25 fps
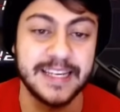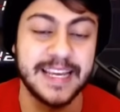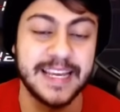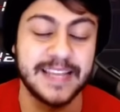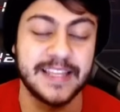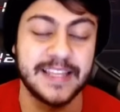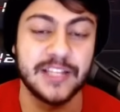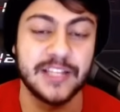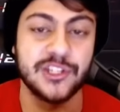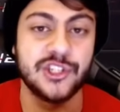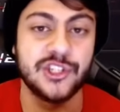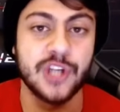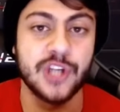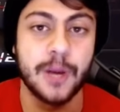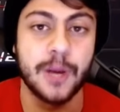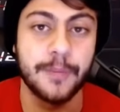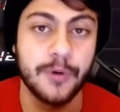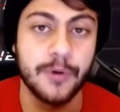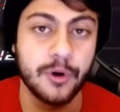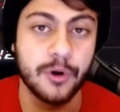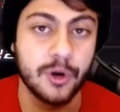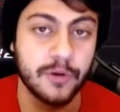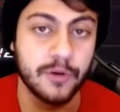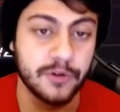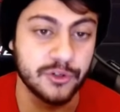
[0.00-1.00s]
He had that jump
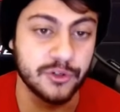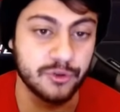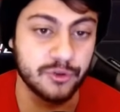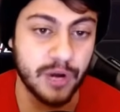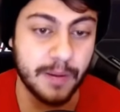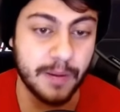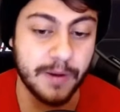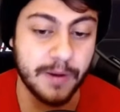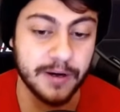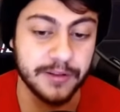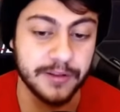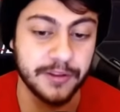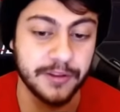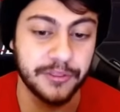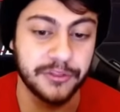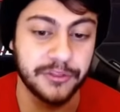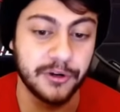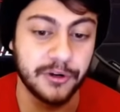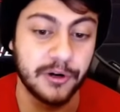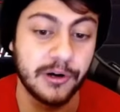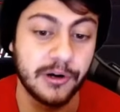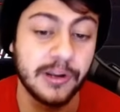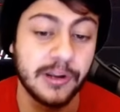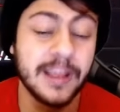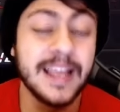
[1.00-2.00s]
hook over Draymond in the
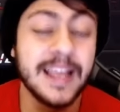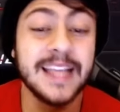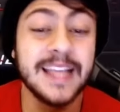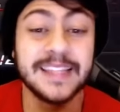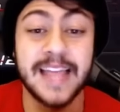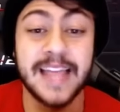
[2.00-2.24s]
third,